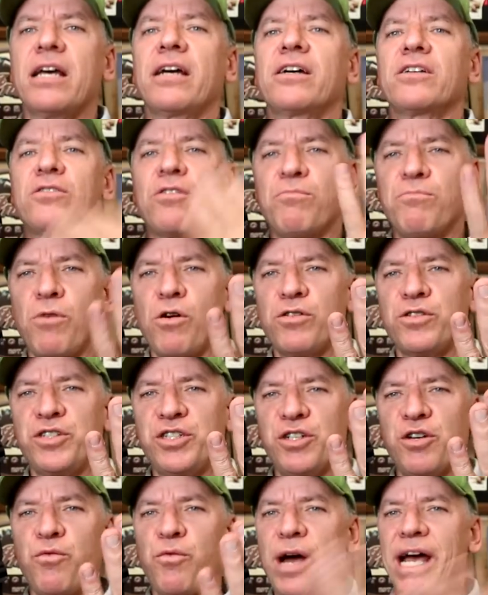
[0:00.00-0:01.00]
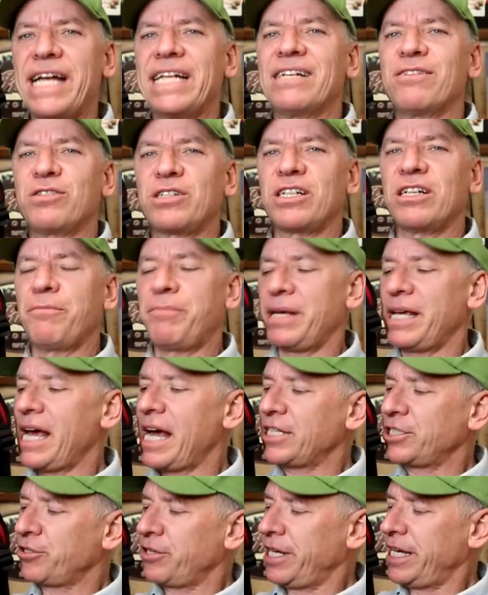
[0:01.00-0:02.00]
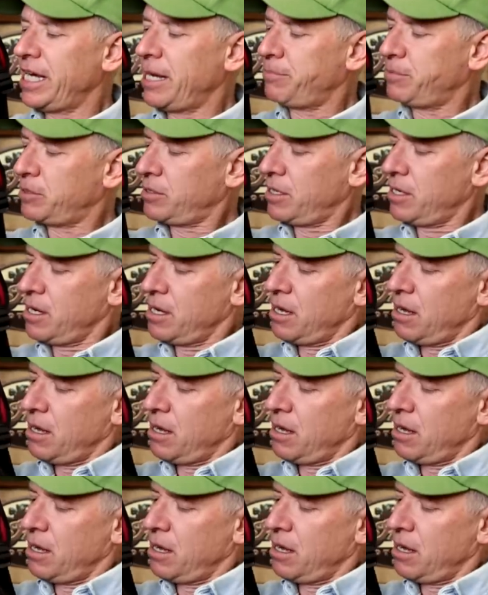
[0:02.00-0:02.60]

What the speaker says: because most of your weight is going to be on your hips.